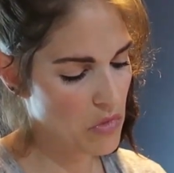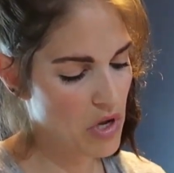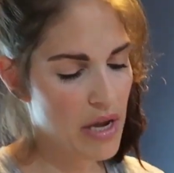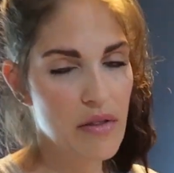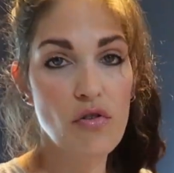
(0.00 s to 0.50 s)

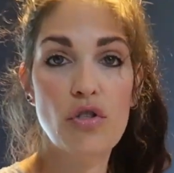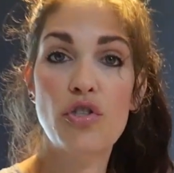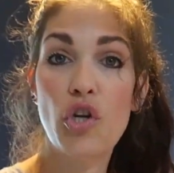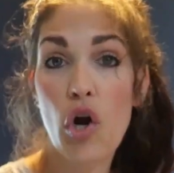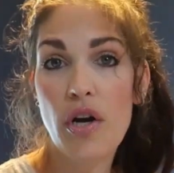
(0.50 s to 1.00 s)
Okay, there's a
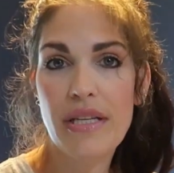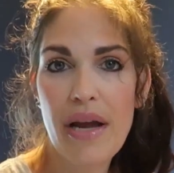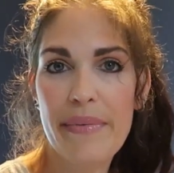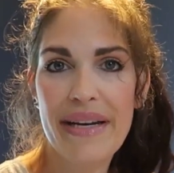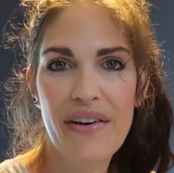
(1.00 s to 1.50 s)
star, a
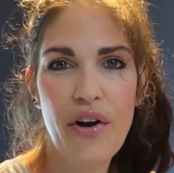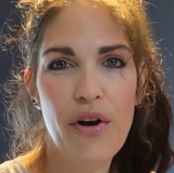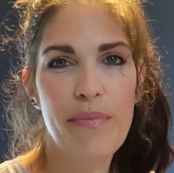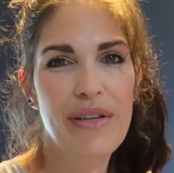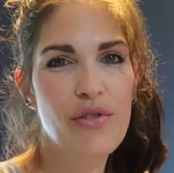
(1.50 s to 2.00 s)
diamond, and a
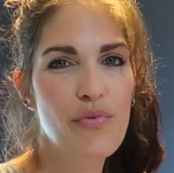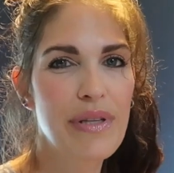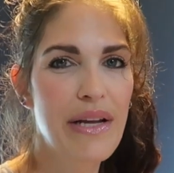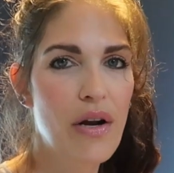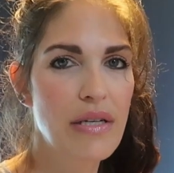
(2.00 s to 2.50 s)
heart, but it's
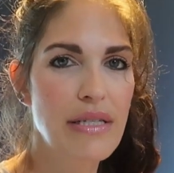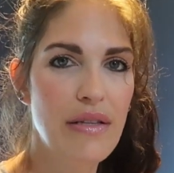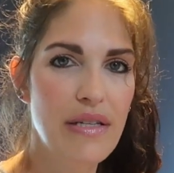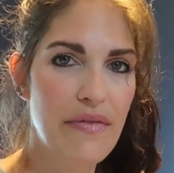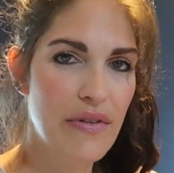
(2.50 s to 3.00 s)
really hard to tell
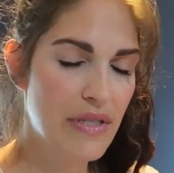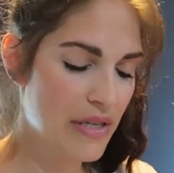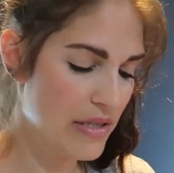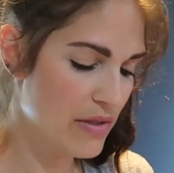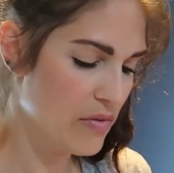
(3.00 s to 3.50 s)
the difference
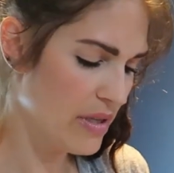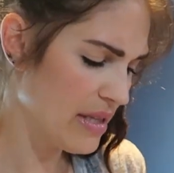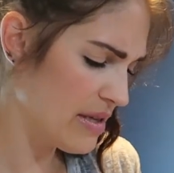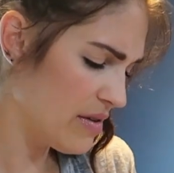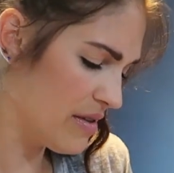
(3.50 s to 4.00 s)
because it's really
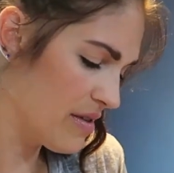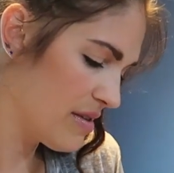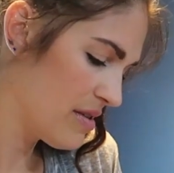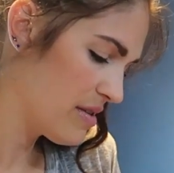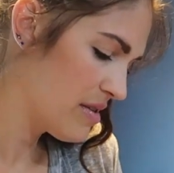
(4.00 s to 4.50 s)
little.
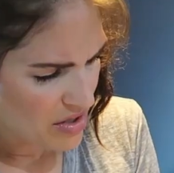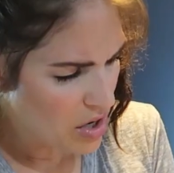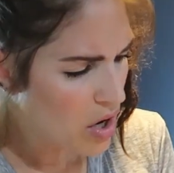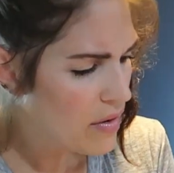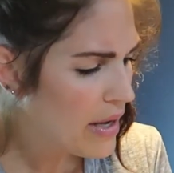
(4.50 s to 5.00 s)

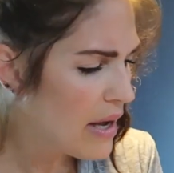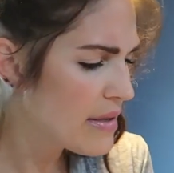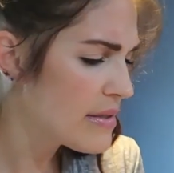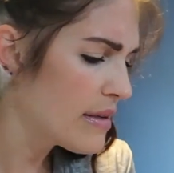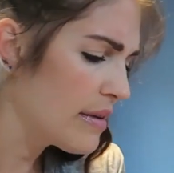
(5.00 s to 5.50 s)
Oh yeah, I
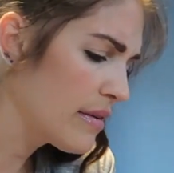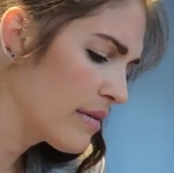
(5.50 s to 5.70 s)
see.